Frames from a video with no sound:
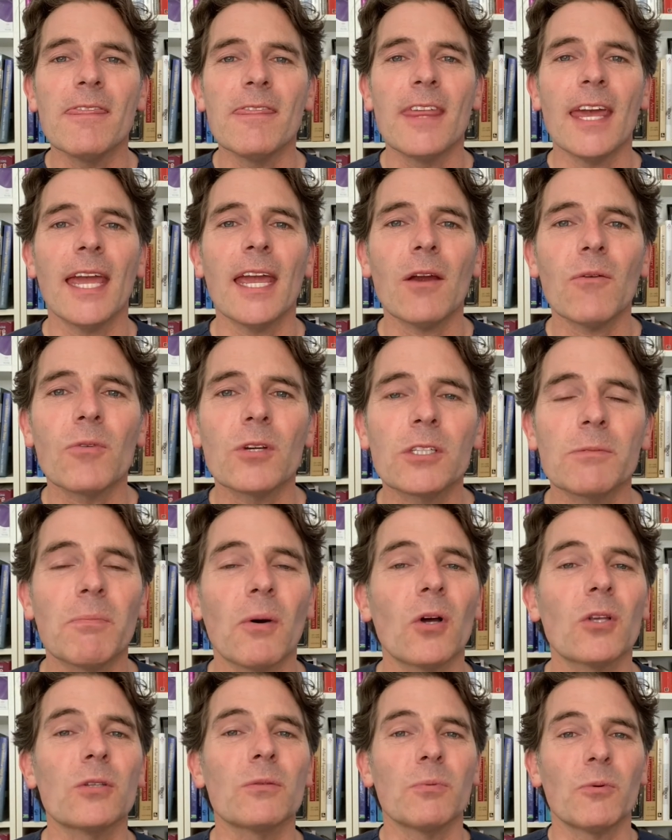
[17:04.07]
they're
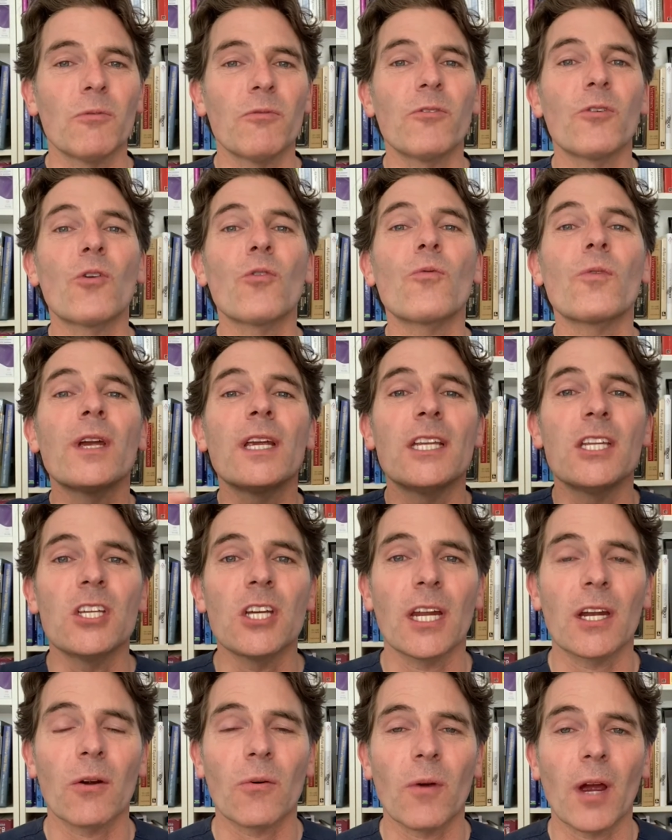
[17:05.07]
responsible for
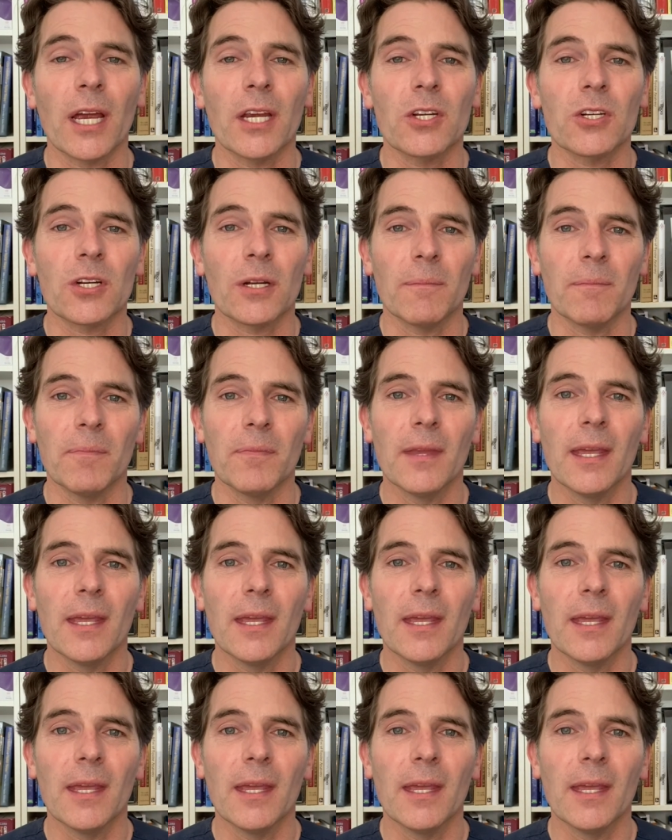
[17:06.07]
regeneration.